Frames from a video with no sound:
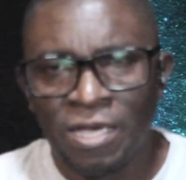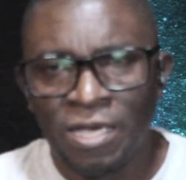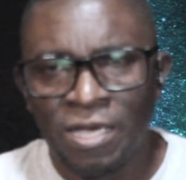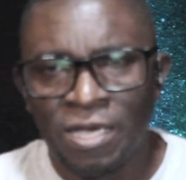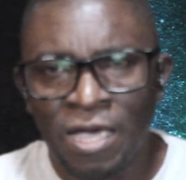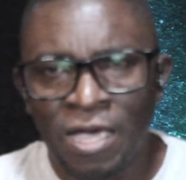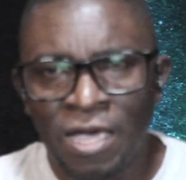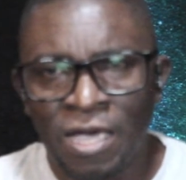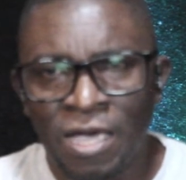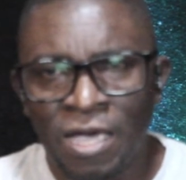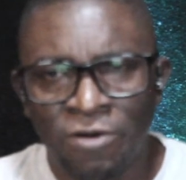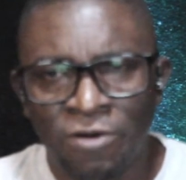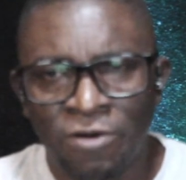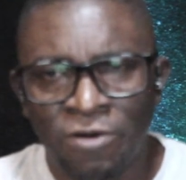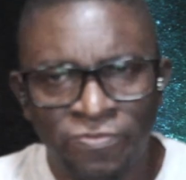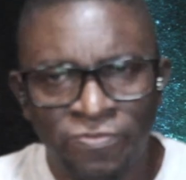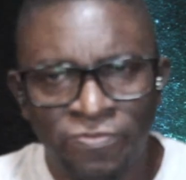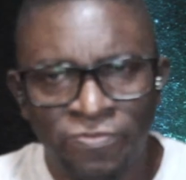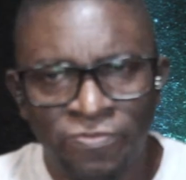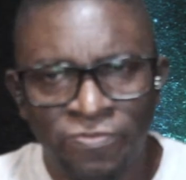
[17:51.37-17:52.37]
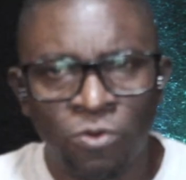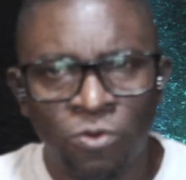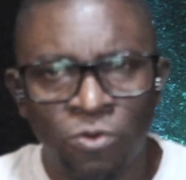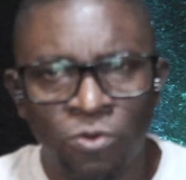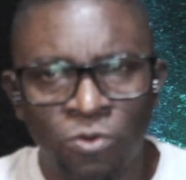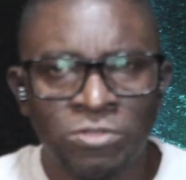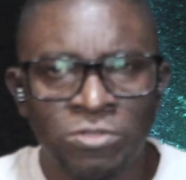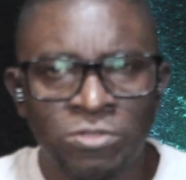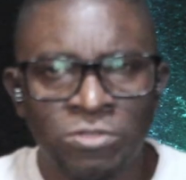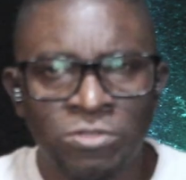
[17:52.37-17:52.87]
are flown to
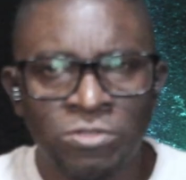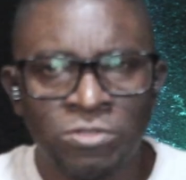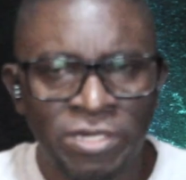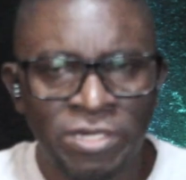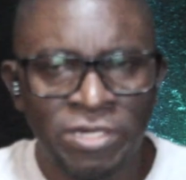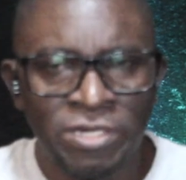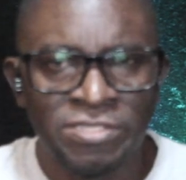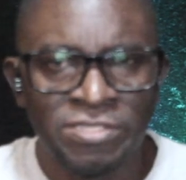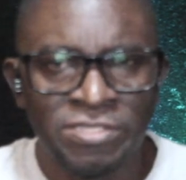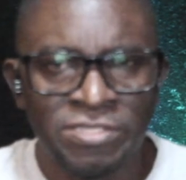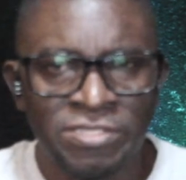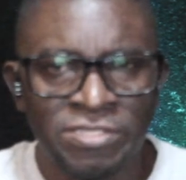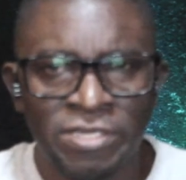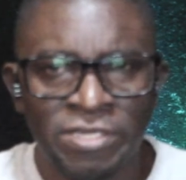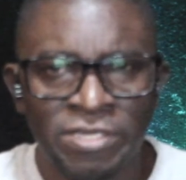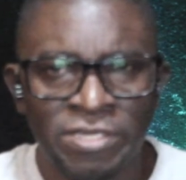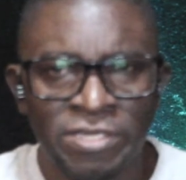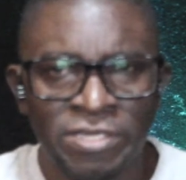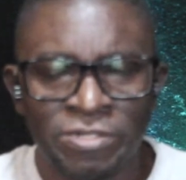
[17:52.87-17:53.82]
their destination